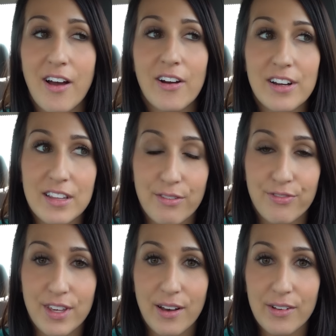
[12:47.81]
are in the
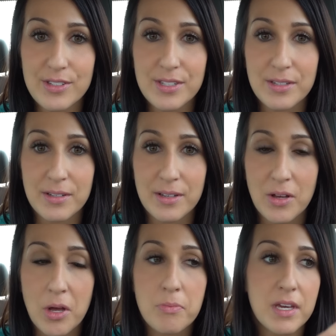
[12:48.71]
field
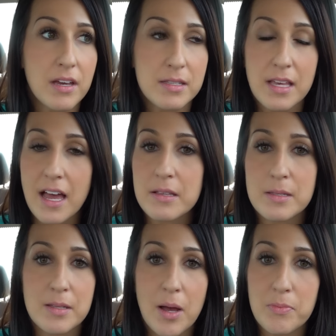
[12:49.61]
because they had
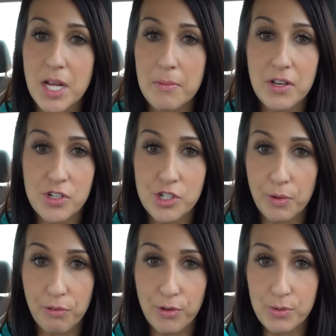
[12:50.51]
some type of issue
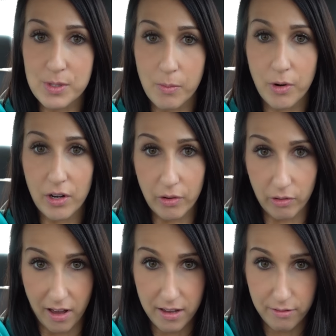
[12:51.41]
with food somewhere in their
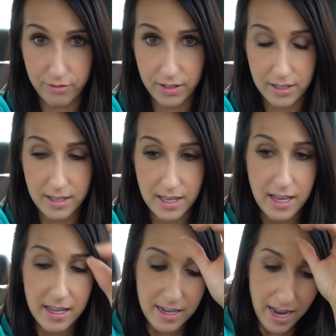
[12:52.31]
life.
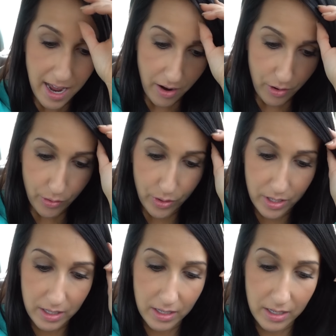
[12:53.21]
Now,
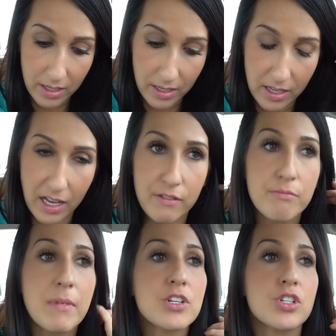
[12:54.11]
I've
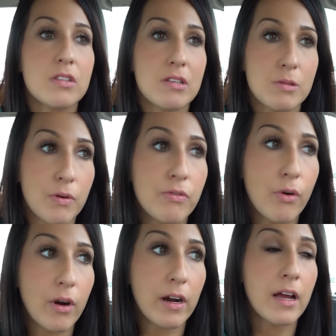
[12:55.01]
mentioned this
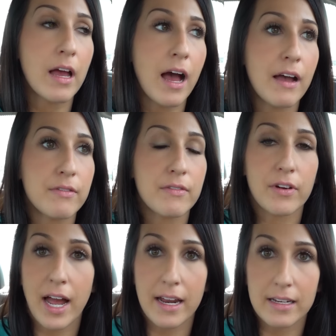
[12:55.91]
before, I've
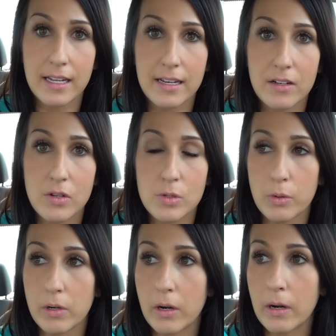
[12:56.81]
never had an eating
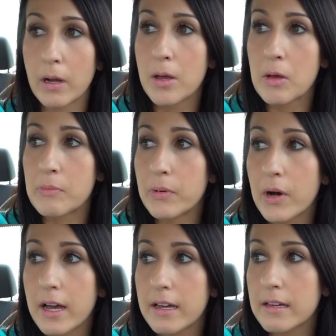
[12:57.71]
disorder,
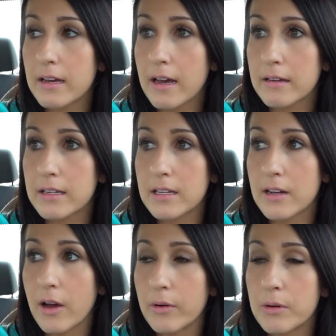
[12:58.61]
but, you
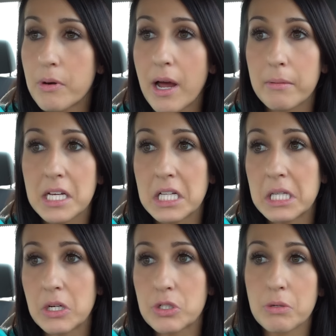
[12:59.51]
know, probably
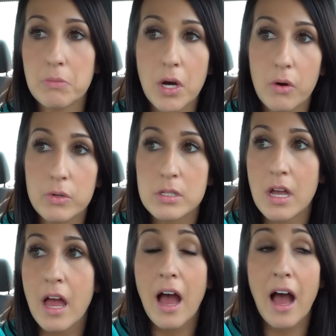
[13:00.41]
clear to most,
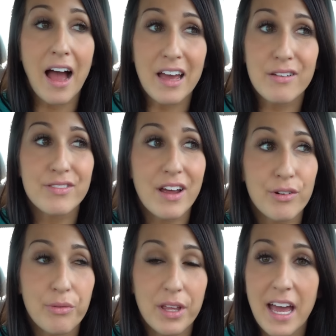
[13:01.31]
I've
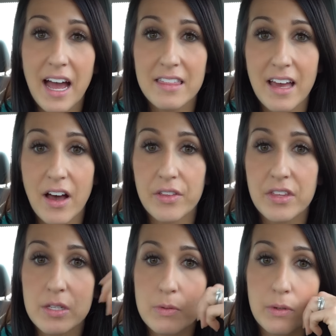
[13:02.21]
never really had the
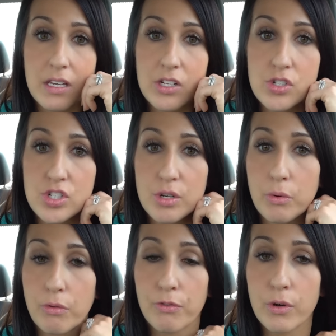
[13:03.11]
healthiest relationship
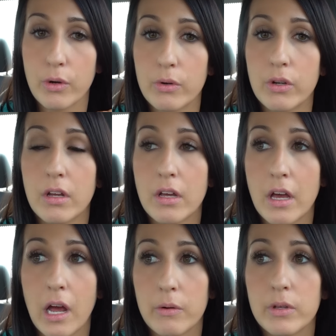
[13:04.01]
with food.
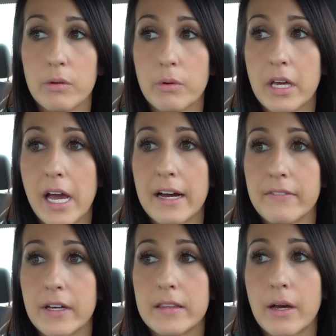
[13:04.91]
I really, really
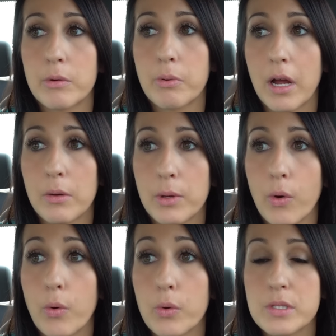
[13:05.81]
haven't, and that would probably be
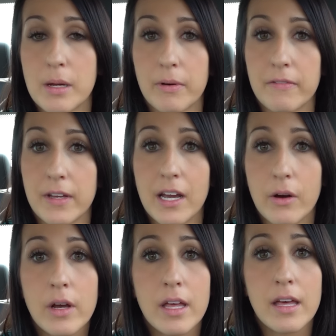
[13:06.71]
a whole separate
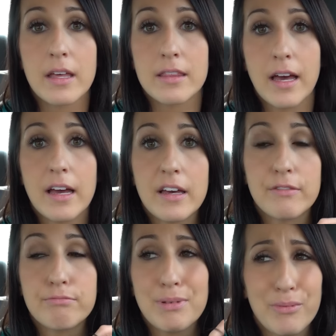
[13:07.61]
video that
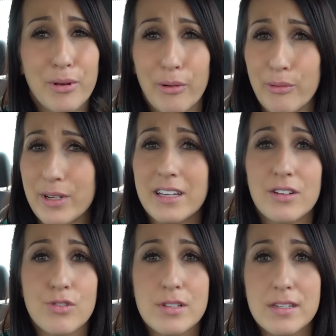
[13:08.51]
if people are really
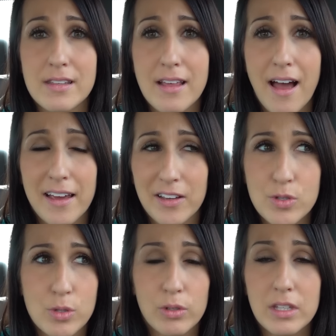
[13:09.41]
interested in that, I
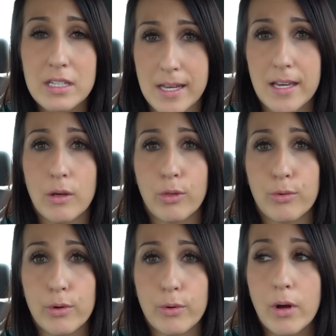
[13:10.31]
can certainly take you
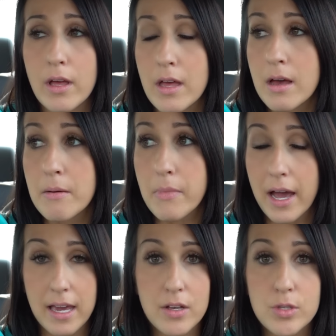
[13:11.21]
through
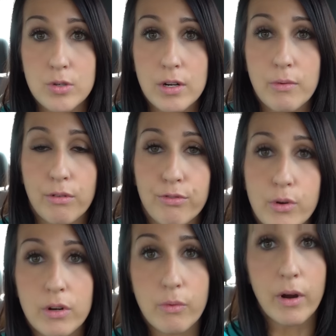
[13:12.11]
my history with
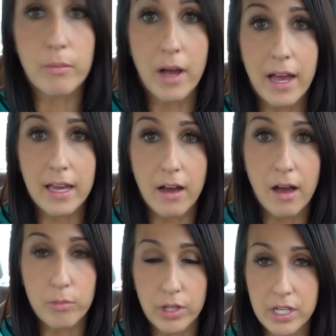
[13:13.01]
food and my
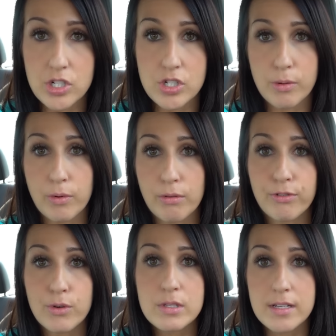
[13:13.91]
relationship with
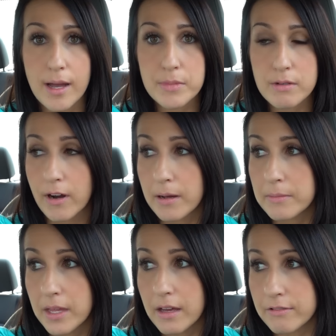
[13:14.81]
food stems
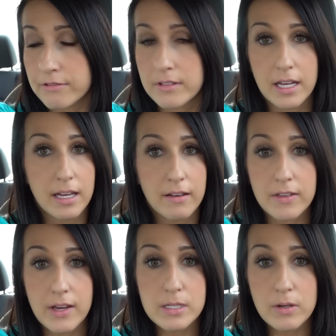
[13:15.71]
from. If
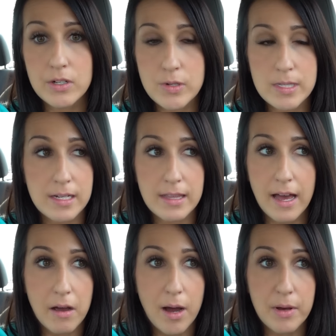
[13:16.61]
you guys are interested in
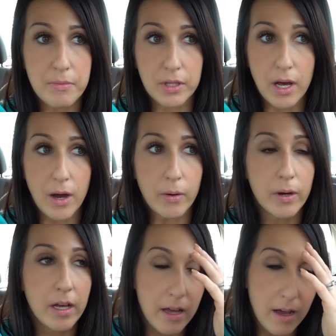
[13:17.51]
that, comment below.